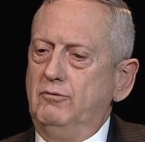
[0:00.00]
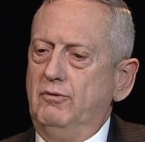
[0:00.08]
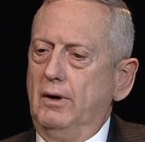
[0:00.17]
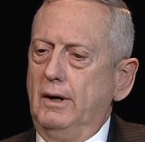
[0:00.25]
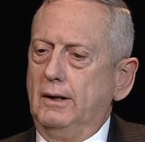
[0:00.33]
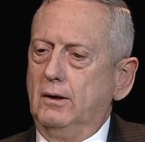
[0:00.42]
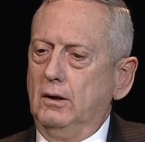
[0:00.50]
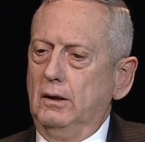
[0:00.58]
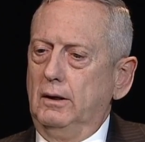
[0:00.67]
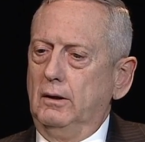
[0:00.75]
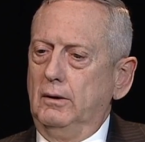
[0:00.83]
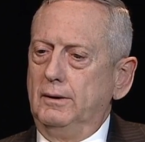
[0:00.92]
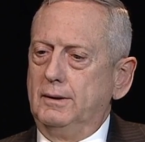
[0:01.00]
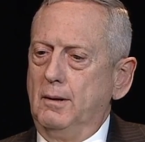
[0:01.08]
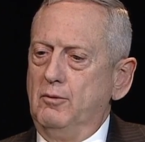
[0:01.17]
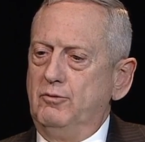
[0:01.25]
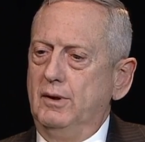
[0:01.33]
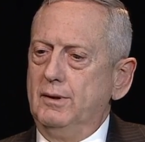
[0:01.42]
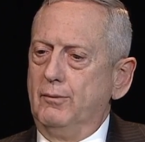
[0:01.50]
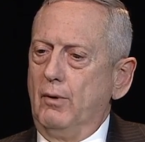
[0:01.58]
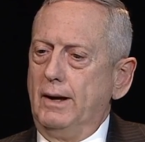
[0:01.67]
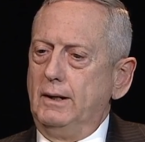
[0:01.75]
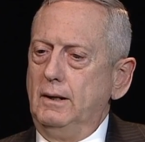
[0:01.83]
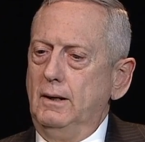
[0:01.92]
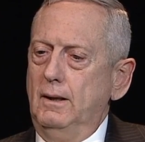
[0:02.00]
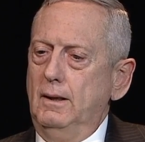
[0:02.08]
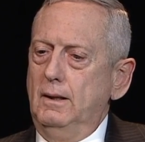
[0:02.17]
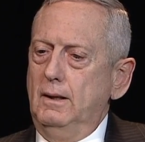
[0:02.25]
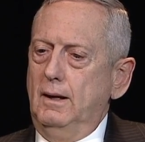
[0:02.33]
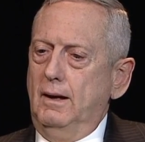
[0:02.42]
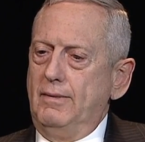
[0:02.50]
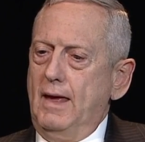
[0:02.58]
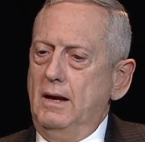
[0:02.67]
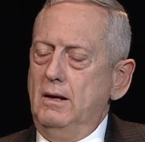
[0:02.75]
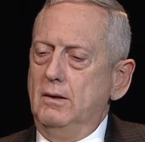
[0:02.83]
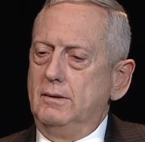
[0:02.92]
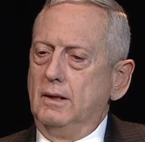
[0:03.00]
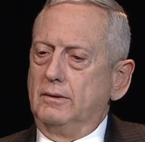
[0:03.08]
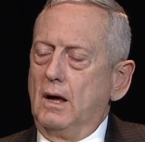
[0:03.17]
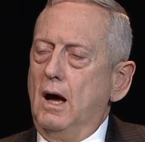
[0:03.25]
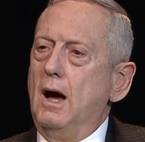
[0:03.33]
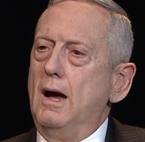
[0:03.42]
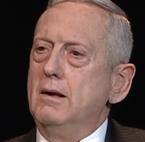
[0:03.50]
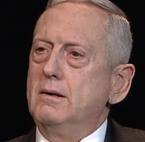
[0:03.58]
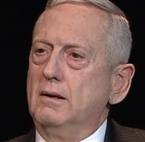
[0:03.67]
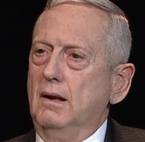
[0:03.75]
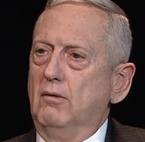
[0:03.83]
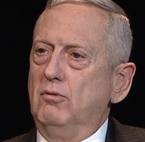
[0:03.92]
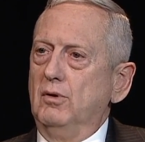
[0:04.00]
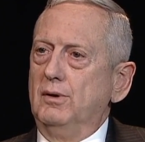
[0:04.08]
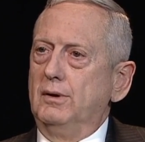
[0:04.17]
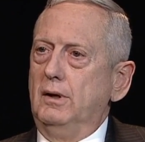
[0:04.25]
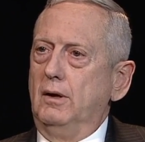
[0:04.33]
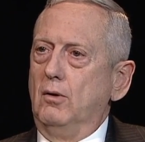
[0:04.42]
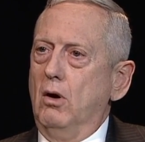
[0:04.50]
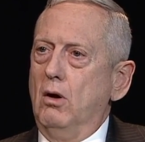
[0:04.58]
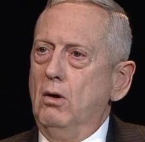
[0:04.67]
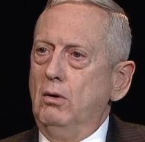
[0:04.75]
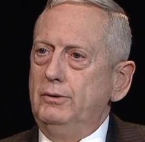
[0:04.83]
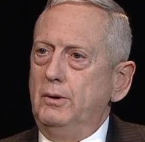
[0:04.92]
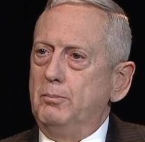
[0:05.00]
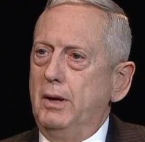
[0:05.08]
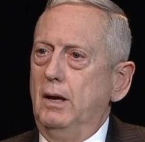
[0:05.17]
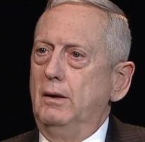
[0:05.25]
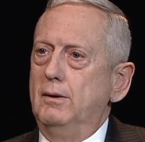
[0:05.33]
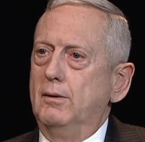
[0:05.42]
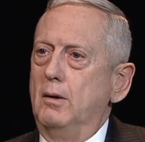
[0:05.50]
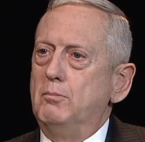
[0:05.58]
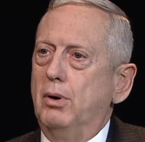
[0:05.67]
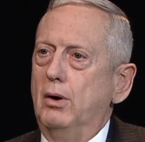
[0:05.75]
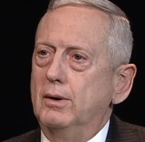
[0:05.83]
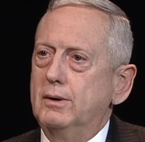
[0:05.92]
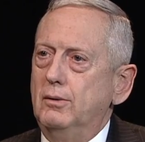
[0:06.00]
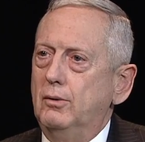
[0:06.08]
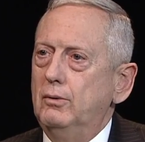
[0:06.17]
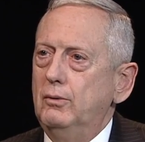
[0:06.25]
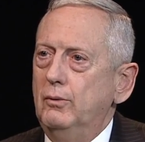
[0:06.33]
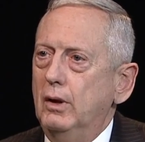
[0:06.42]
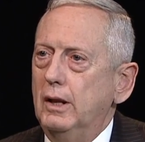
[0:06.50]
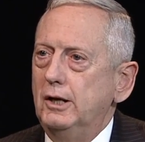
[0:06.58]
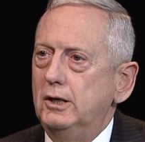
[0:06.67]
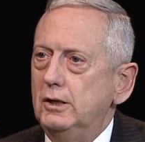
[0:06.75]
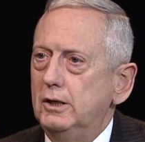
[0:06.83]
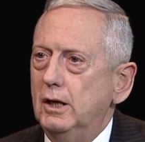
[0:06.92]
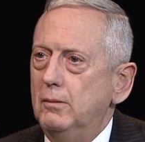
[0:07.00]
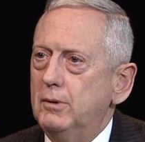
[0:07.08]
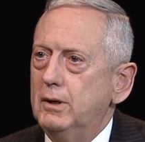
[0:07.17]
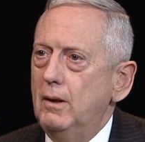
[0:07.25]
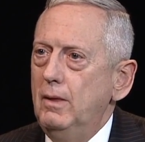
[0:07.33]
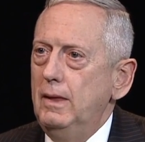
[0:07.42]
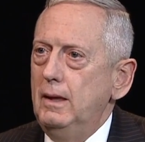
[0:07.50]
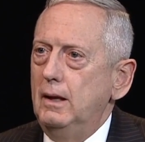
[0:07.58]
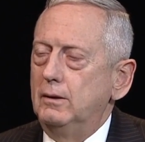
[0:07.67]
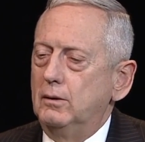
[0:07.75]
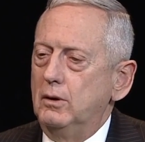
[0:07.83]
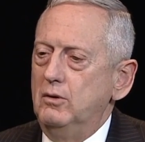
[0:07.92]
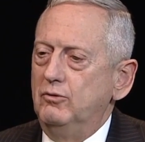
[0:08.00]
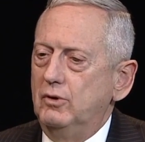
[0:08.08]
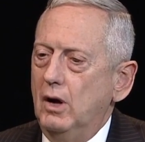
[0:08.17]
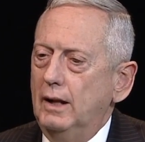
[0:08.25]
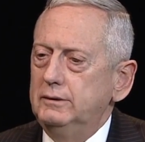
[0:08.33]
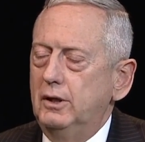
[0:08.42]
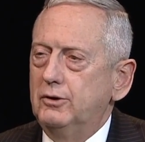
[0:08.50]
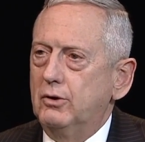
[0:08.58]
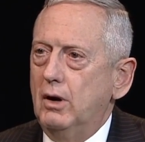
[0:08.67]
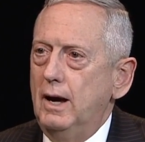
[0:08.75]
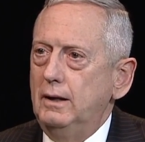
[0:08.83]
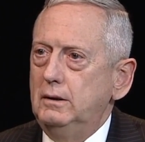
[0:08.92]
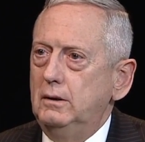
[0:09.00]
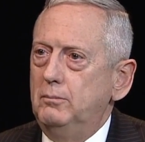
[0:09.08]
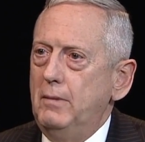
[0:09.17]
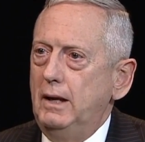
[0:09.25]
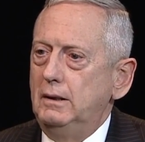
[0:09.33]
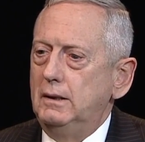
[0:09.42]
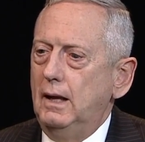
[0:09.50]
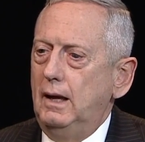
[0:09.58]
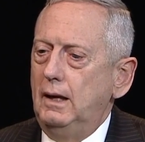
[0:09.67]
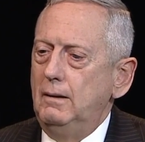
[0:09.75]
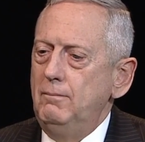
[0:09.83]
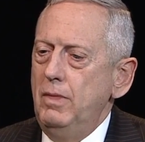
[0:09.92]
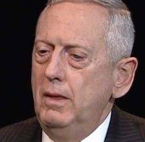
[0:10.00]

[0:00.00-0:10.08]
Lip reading: very clear in some of his writing, and that is at the highest levels, it all depends on personal relationships. And so you've got to try to maintain